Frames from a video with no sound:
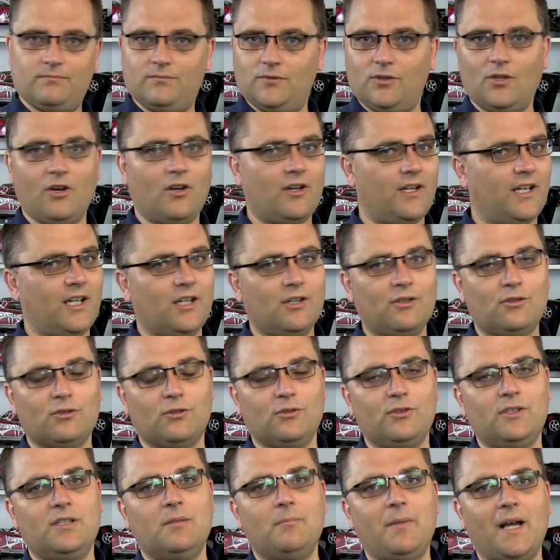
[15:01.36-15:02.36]
not
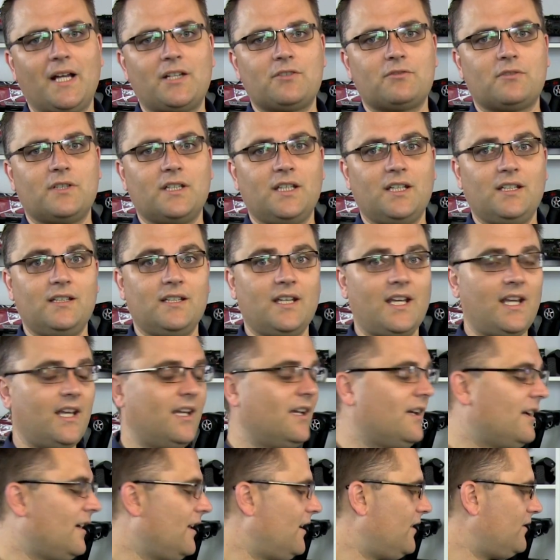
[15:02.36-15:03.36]
include the battery in there.
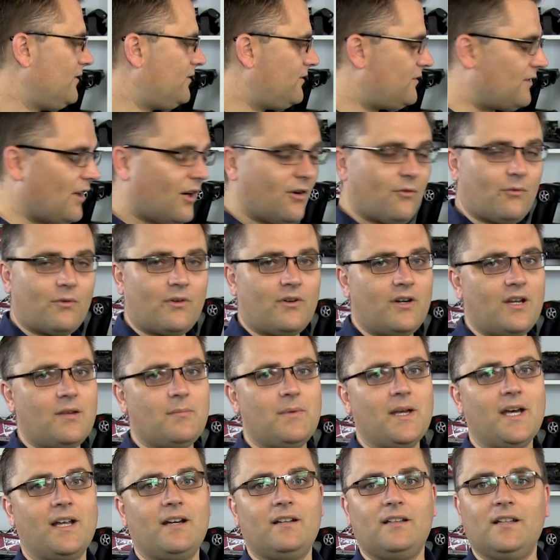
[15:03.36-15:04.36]
Don't worry
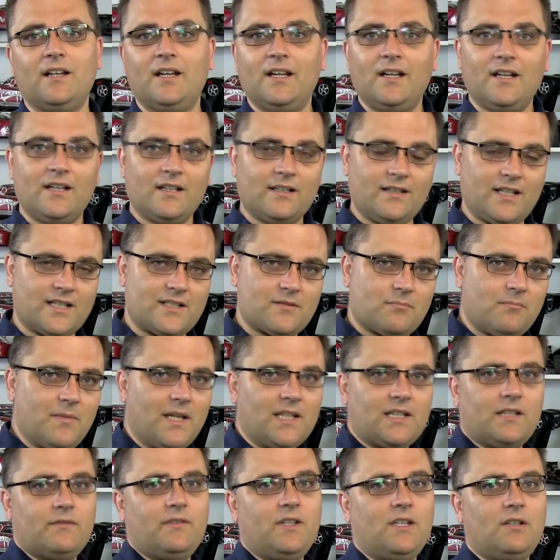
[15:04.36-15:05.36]
about it. let's
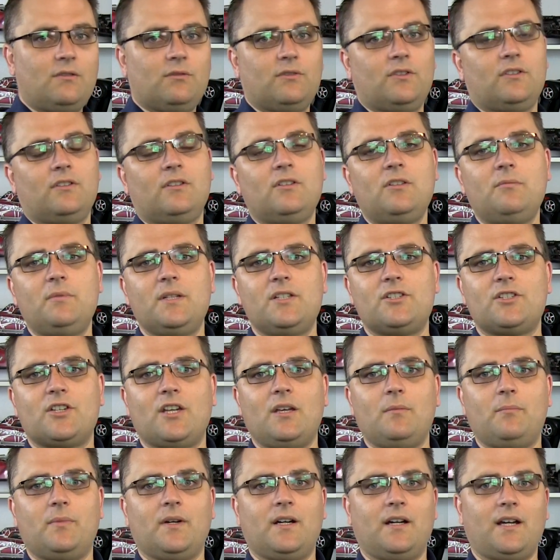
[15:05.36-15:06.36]
make the vehicles a little bit
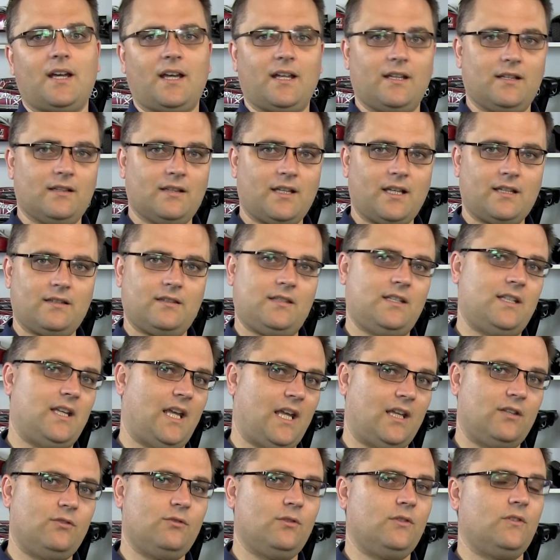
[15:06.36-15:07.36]
cheaper and let the
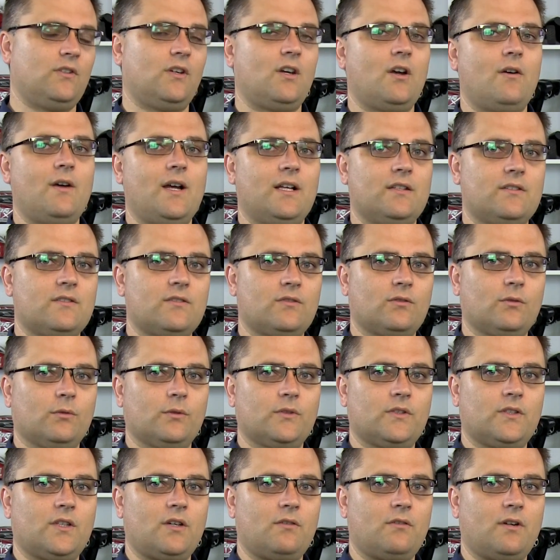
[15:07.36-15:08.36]
end user go out and
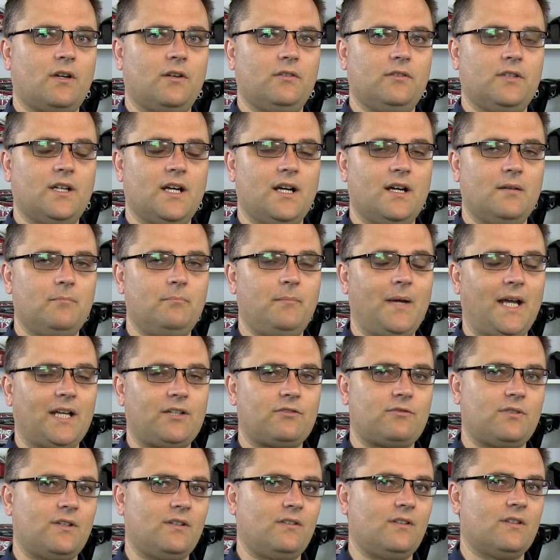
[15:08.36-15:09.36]
source their own
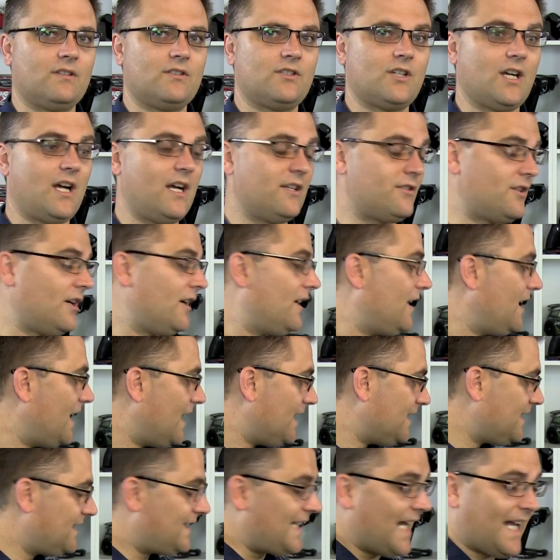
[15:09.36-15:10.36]
batteries and charger.
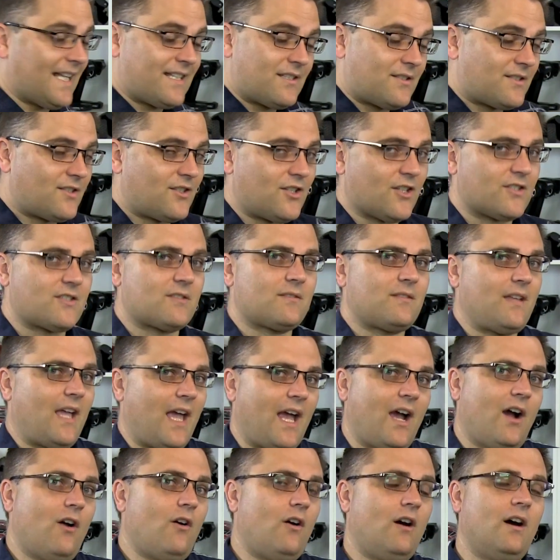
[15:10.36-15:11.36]
That's just
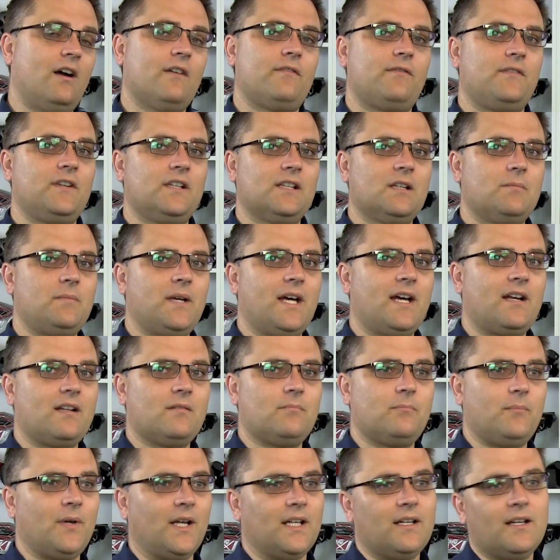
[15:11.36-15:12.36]
how I feel about
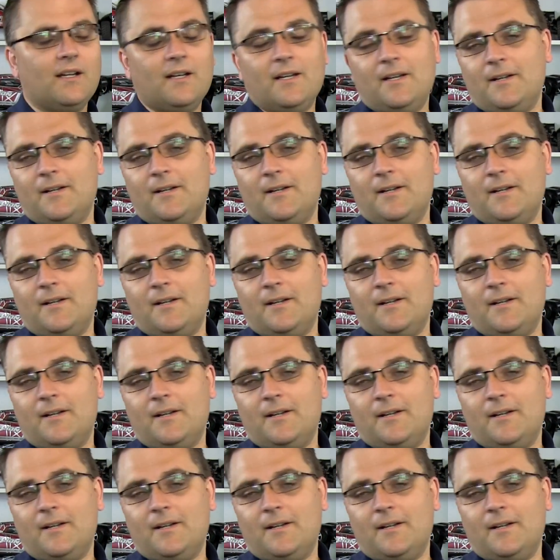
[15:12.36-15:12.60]
it, but